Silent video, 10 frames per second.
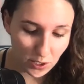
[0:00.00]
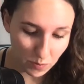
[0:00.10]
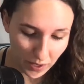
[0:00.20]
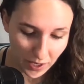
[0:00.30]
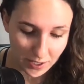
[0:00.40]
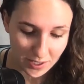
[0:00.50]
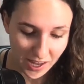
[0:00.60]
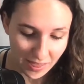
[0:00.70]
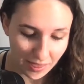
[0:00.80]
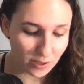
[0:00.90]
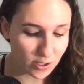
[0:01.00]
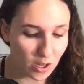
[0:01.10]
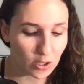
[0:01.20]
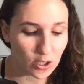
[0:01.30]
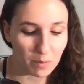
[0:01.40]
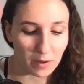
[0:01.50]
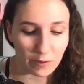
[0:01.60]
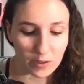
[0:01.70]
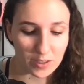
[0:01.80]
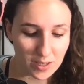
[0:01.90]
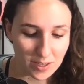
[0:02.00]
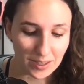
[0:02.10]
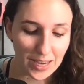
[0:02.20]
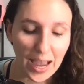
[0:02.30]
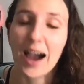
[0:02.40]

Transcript: to make $10,000 a month consistently.